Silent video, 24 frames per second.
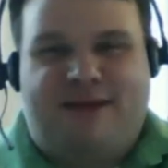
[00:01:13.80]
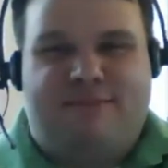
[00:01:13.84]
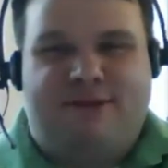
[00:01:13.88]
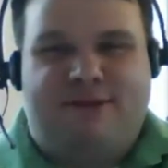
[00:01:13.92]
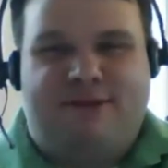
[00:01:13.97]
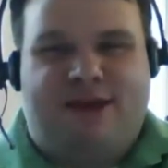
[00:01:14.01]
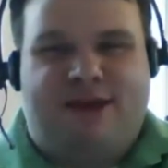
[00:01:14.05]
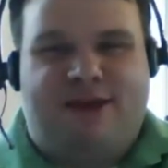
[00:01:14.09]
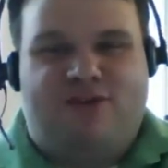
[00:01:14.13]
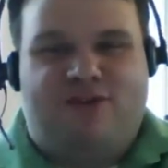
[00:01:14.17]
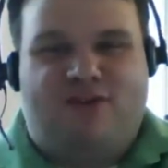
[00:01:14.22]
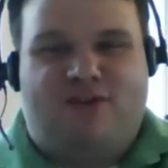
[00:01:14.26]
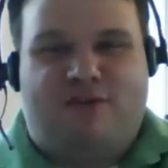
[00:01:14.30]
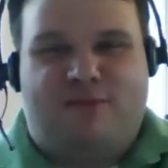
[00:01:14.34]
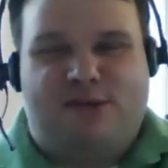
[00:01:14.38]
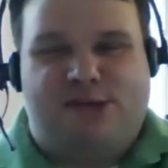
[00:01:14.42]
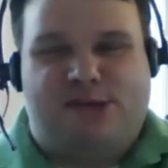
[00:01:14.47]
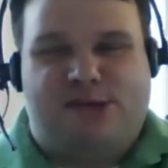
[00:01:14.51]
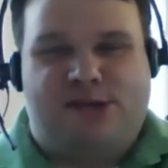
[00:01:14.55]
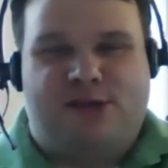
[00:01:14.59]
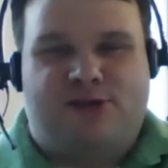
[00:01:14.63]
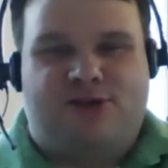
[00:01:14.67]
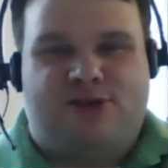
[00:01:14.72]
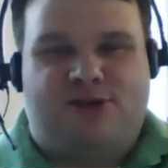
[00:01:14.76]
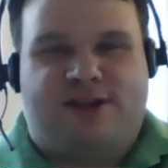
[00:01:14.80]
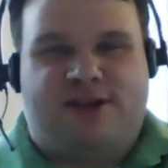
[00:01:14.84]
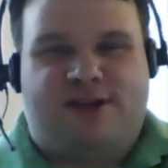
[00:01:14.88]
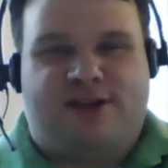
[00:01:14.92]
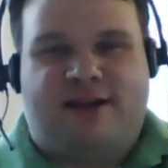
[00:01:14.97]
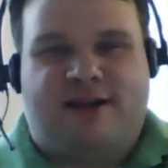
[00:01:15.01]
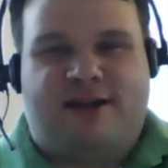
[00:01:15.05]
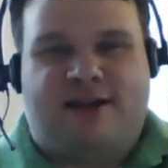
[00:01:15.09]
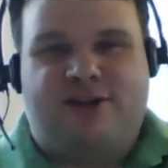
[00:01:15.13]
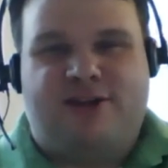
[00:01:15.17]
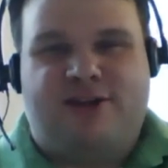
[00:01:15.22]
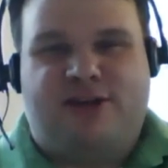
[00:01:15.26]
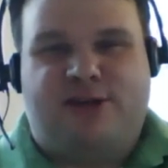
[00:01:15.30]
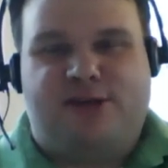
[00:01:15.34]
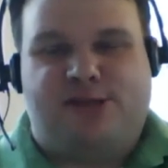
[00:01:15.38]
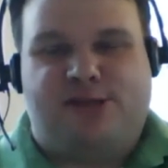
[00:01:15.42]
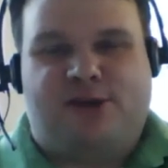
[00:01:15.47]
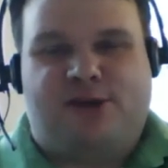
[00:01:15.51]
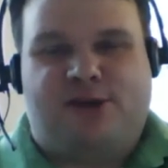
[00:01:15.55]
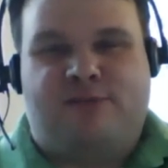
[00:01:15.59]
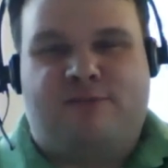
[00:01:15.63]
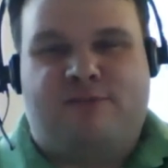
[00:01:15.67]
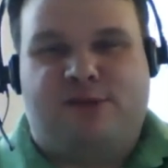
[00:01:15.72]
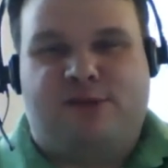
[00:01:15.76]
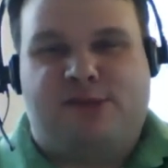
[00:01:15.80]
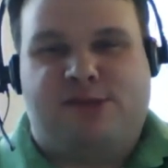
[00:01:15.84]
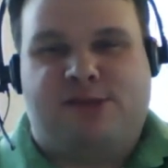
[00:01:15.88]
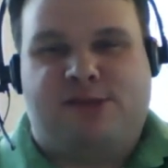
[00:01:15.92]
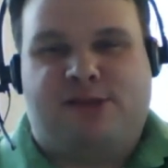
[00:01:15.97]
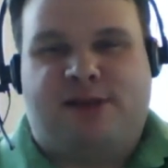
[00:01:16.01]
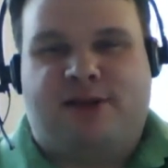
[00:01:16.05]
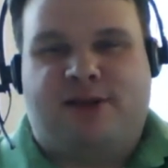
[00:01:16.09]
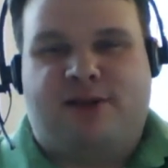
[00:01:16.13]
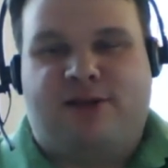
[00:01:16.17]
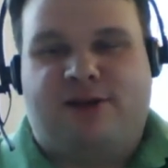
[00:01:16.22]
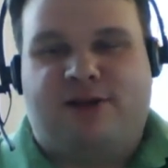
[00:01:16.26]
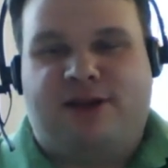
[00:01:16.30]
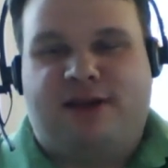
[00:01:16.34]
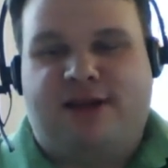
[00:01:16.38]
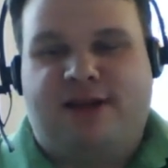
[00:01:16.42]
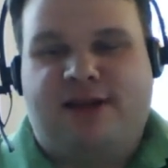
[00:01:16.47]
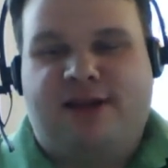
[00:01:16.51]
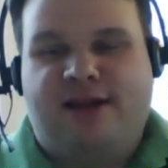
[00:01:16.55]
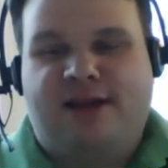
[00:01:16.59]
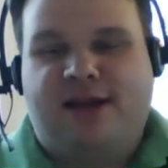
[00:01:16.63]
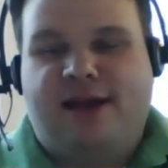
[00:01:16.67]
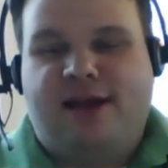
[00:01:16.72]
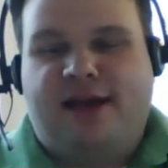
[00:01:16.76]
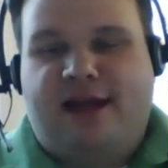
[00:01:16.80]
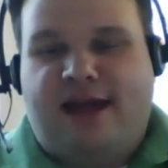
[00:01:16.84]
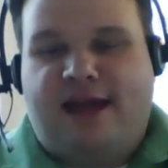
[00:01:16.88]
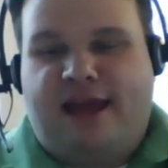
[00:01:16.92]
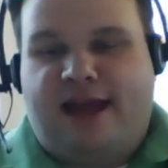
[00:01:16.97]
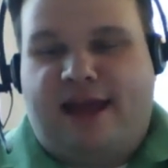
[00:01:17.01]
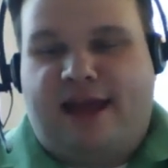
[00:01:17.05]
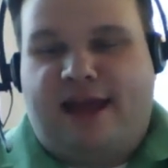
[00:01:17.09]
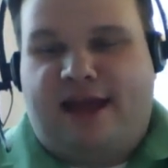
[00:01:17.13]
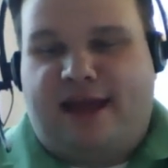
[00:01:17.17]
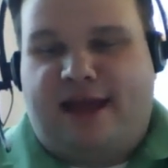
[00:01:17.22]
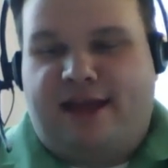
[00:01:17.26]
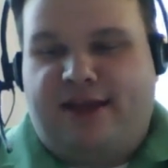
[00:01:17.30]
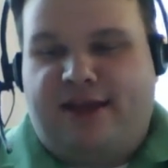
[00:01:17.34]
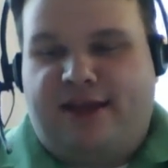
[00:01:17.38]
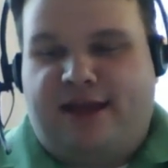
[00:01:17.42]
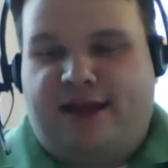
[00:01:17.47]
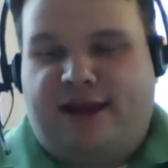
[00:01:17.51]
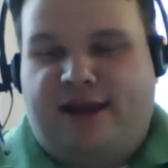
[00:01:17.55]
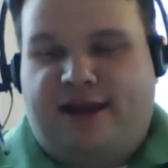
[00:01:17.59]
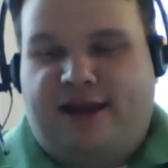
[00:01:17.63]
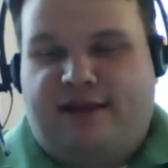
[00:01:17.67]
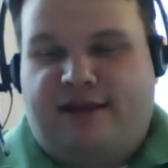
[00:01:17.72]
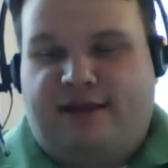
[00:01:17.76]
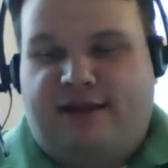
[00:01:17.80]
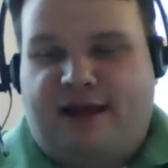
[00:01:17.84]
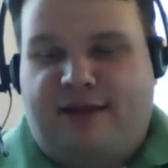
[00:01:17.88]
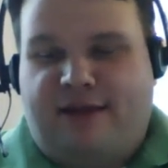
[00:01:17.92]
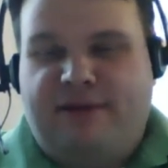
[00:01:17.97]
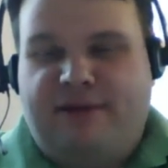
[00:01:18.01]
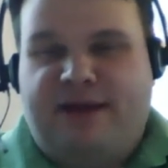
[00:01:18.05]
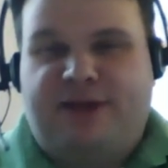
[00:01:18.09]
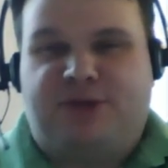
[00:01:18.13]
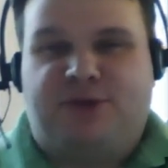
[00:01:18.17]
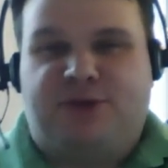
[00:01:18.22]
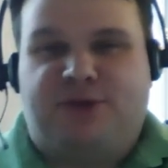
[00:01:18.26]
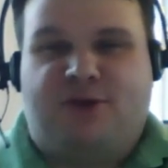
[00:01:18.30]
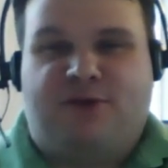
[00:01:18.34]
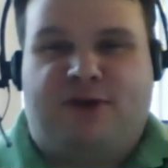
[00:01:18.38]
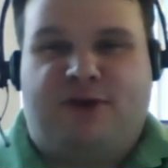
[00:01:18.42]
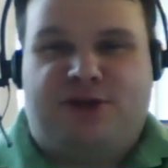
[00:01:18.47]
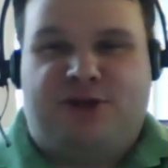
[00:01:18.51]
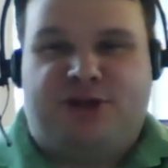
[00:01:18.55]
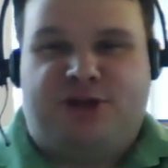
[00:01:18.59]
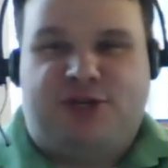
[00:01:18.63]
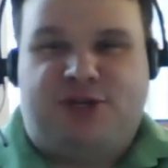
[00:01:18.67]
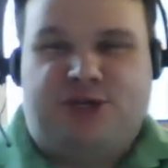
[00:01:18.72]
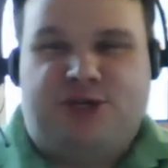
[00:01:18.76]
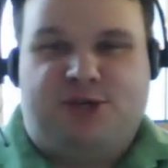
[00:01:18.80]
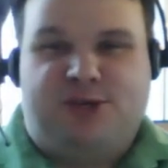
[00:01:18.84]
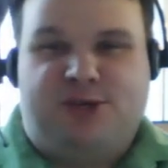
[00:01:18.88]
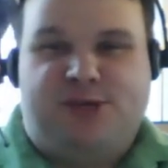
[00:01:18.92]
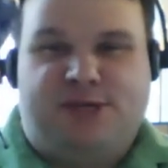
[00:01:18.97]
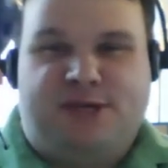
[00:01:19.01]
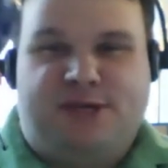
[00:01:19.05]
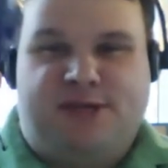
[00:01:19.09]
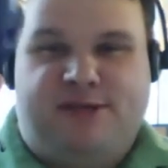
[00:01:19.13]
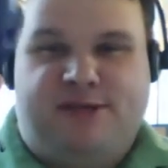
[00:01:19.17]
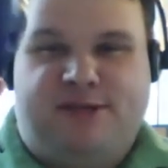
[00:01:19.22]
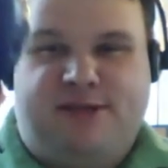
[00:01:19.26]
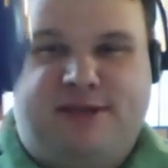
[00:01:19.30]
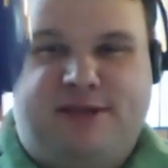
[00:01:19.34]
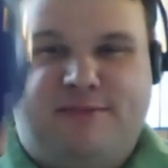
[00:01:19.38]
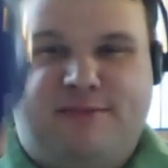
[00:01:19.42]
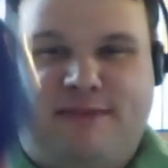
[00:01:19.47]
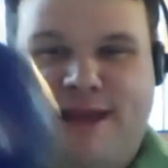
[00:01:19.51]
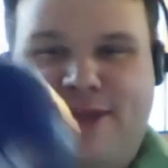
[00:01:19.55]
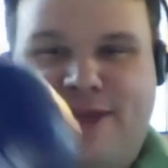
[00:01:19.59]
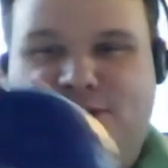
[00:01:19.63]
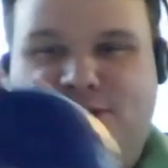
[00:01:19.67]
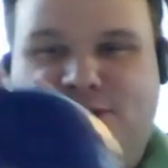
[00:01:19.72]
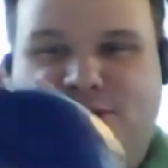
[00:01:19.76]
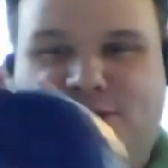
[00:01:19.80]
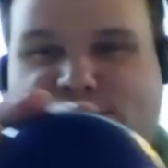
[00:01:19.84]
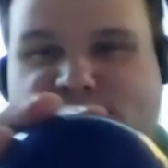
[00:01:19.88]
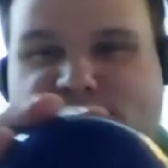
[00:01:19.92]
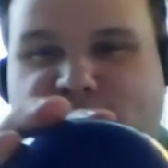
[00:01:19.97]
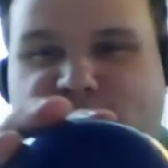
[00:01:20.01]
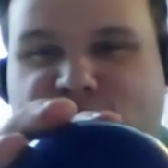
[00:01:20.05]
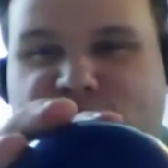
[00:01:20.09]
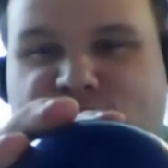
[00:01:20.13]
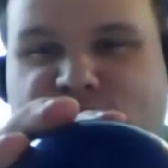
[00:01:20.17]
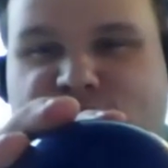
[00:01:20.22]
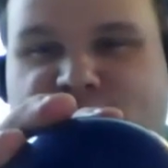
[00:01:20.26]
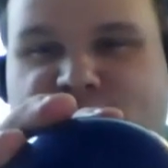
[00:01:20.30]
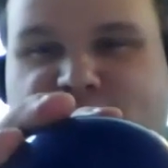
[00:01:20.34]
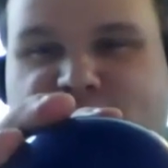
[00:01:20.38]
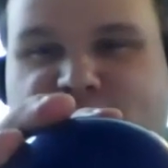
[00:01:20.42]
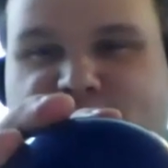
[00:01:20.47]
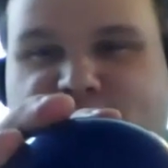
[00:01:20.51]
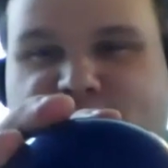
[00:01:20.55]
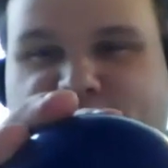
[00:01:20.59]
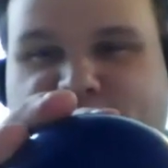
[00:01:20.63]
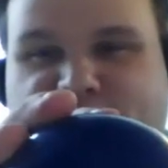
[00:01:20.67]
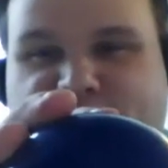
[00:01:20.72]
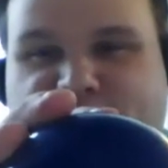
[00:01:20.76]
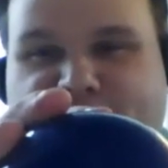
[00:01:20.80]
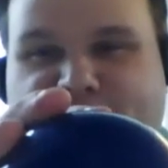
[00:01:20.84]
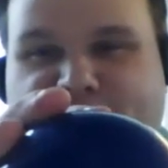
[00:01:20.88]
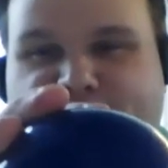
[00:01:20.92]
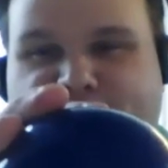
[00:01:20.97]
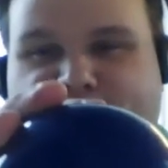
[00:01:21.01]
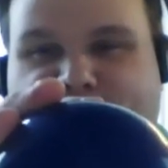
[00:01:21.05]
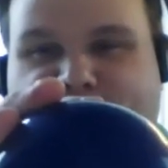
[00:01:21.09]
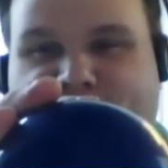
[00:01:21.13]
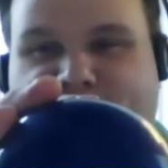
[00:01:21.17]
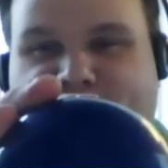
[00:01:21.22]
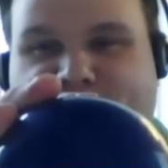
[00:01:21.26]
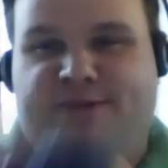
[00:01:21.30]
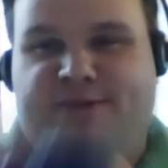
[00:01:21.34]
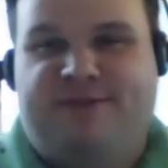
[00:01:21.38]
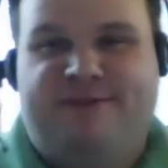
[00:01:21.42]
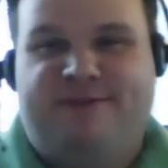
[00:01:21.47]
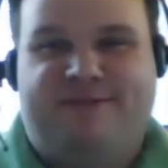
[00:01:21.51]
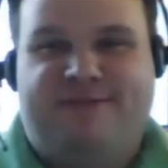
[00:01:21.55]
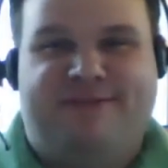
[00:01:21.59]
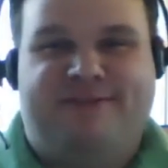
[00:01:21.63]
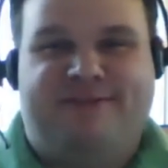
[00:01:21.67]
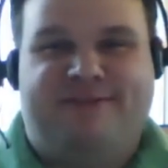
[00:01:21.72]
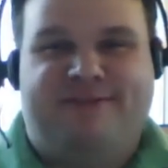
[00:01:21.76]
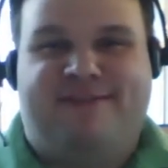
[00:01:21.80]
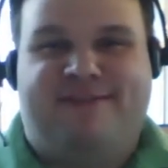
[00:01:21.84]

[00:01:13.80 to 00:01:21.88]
McAnder. I'm a senior technology consultant with Celerity, and I'll be answering questions using the Magic Synergy 8-ball.